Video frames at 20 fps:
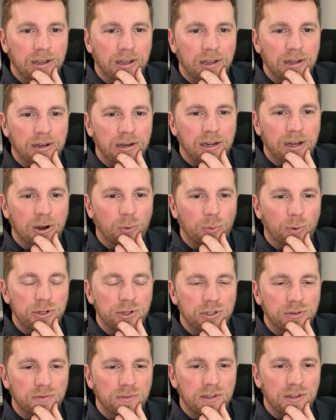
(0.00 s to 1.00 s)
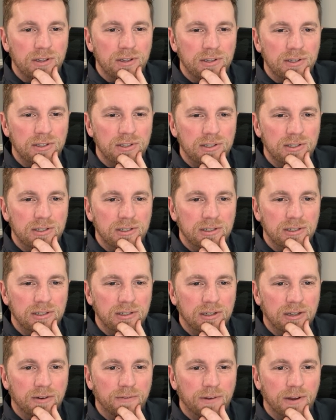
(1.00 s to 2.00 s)
Now, which of these
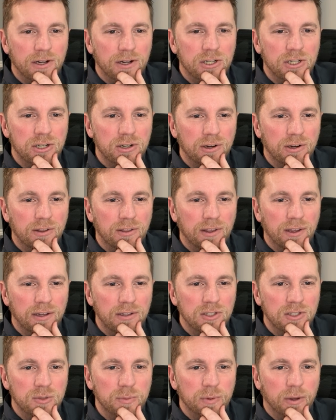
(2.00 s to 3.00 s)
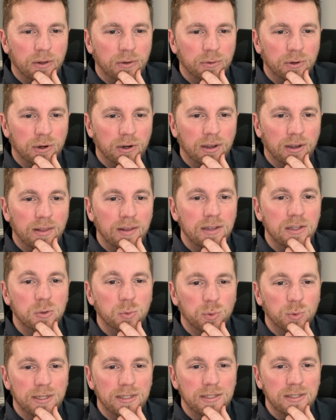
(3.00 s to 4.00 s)
confectionery things is spelled wrong? I think it's
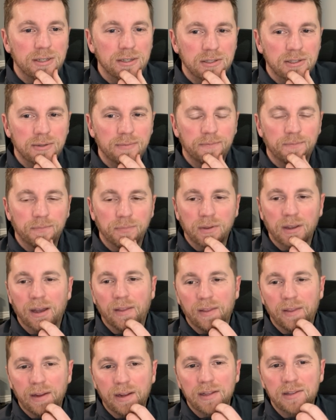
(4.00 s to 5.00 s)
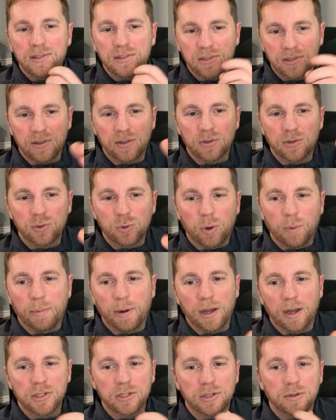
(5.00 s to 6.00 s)
Reese's. I think there's no
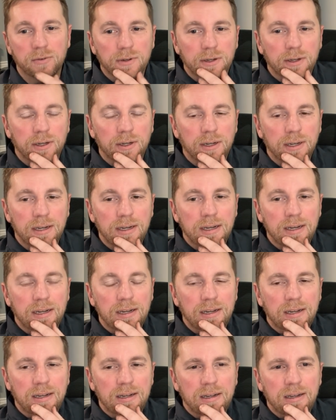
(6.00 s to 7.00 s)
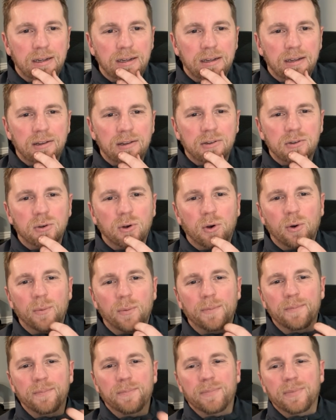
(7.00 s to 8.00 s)
apostrophe.
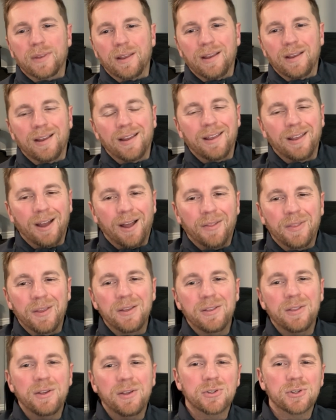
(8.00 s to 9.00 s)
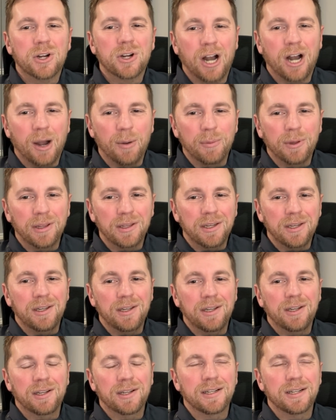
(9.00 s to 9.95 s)
So, yeah, these are commonly